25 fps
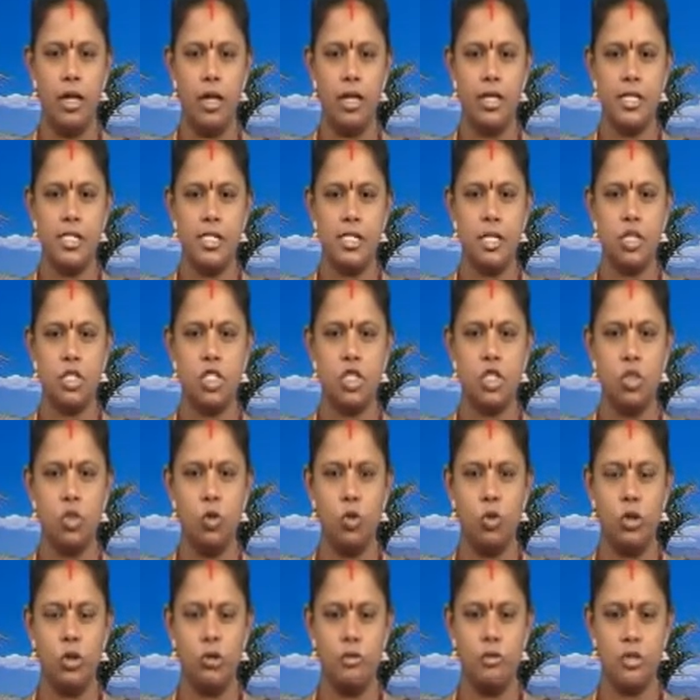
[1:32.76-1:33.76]
It is a
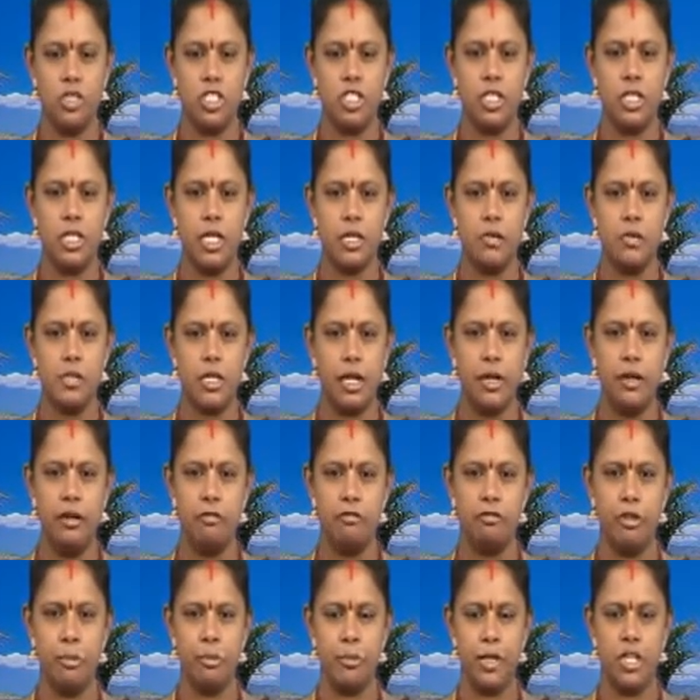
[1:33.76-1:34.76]
tool which gives
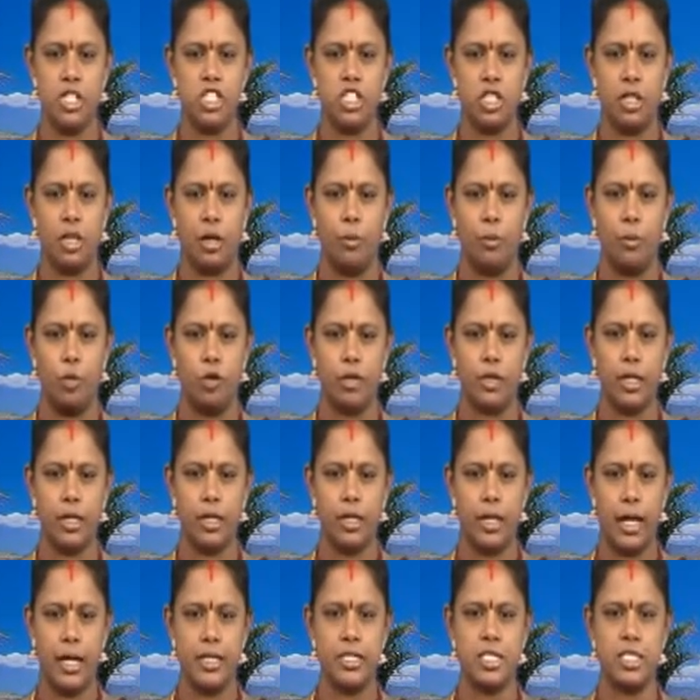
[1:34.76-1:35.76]
information about the
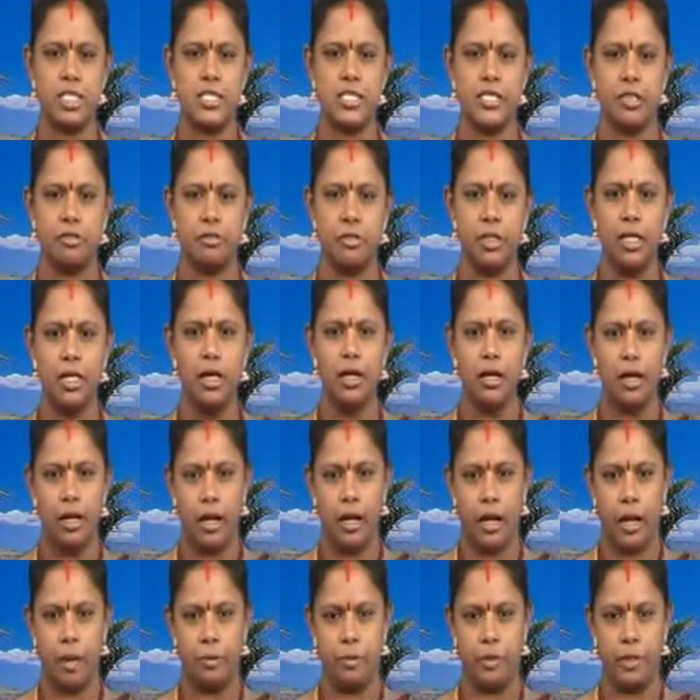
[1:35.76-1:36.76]
contents of the
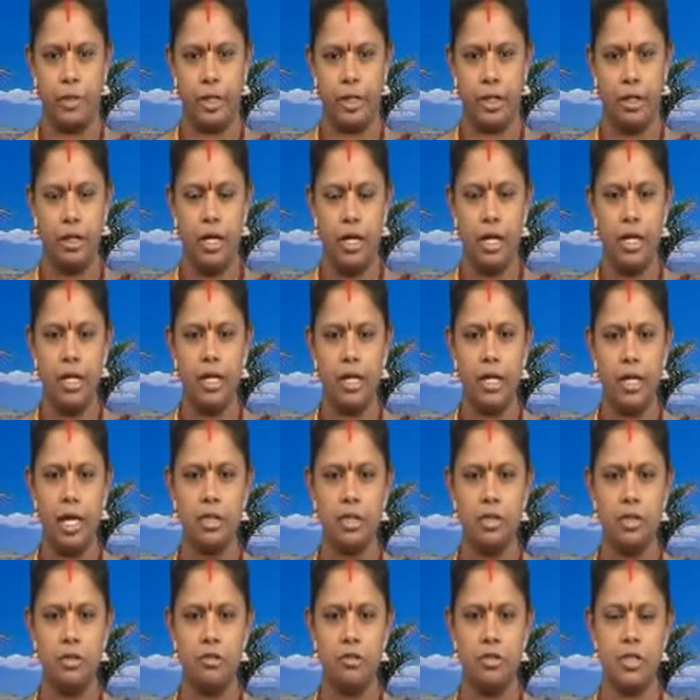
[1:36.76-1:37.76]
library. In
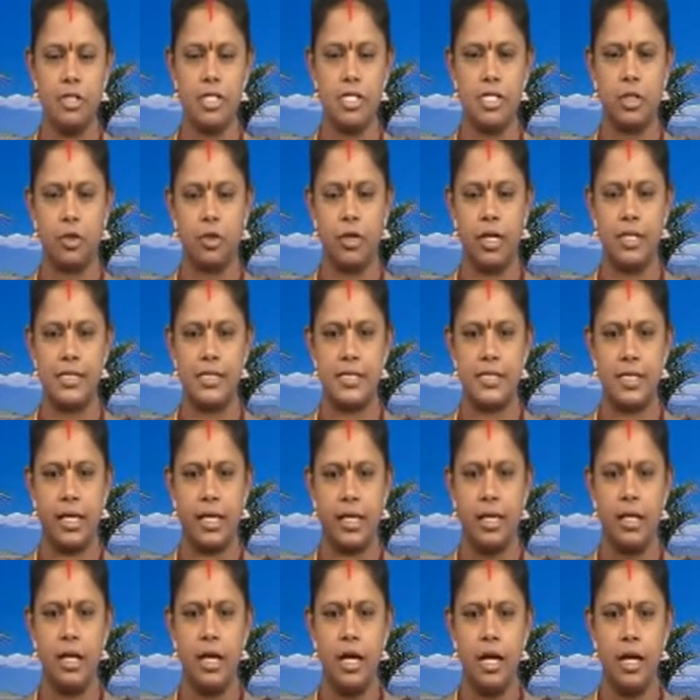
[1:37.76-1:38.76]
other words, you can
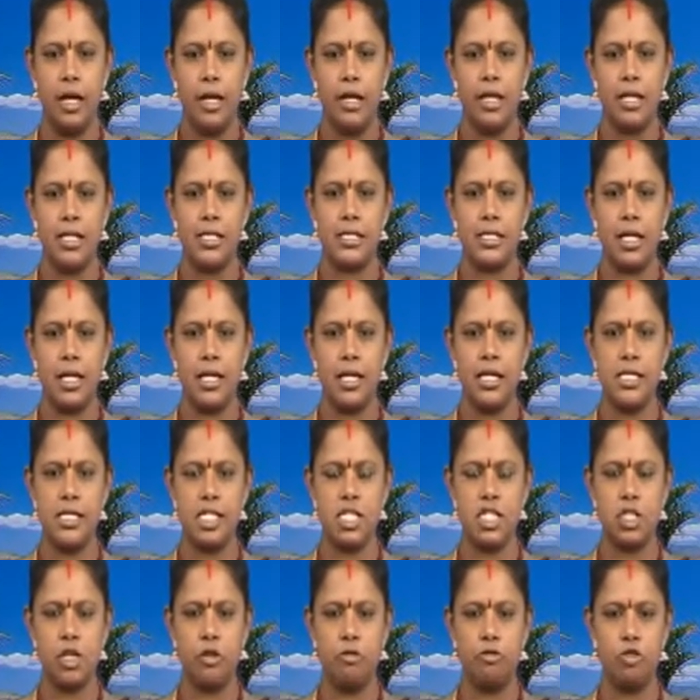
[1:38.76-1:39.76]
say it is a
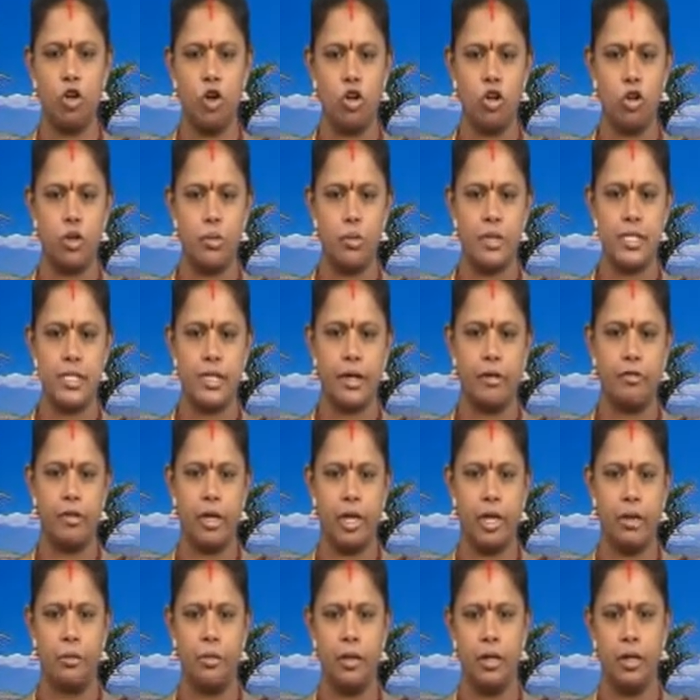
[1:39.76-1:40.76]
list of documents
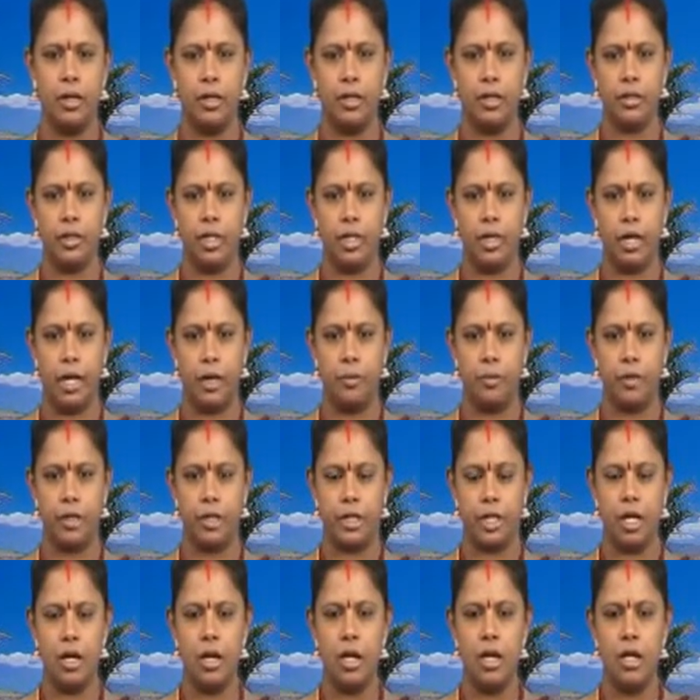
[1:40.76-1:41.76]
available in the
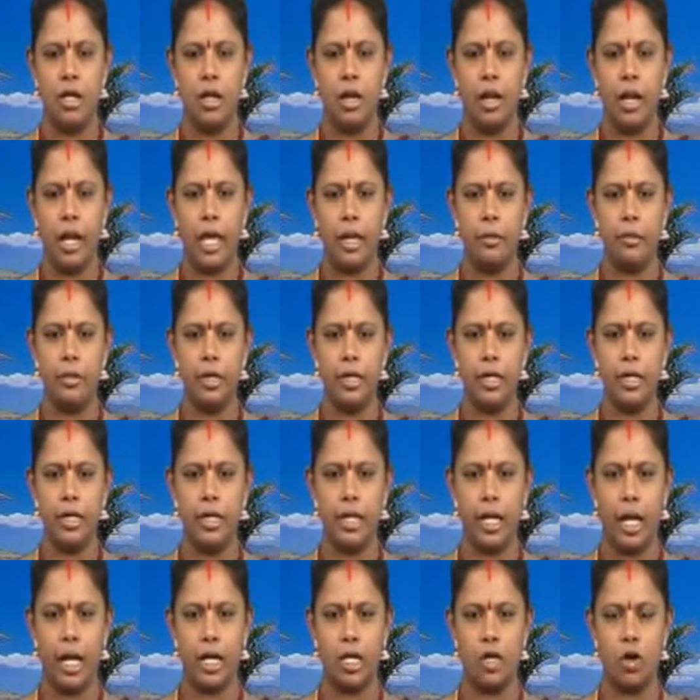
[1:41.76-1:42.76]
library. Library
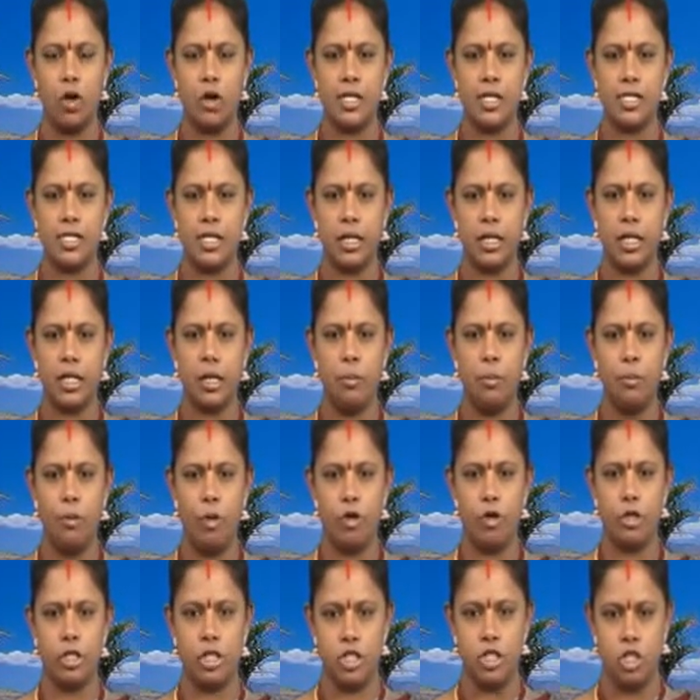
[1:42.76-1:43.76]
catalog is an
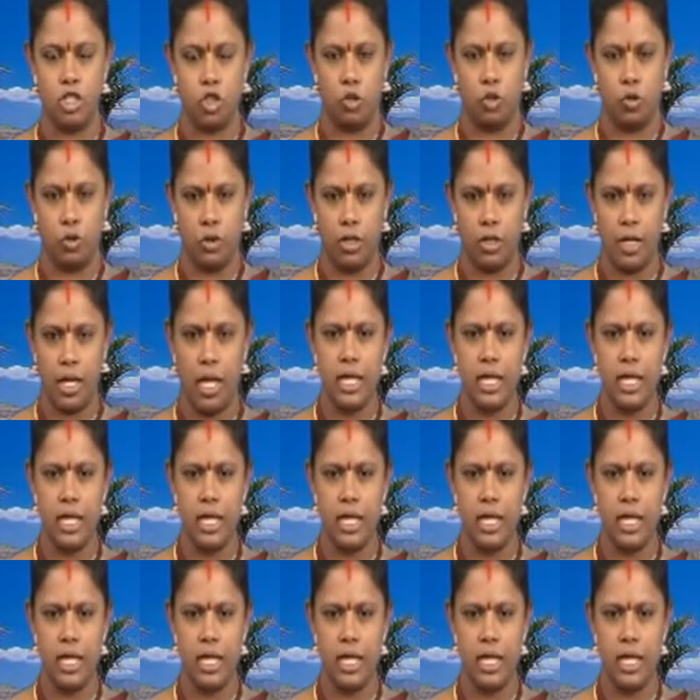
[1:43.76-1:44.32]
important tool.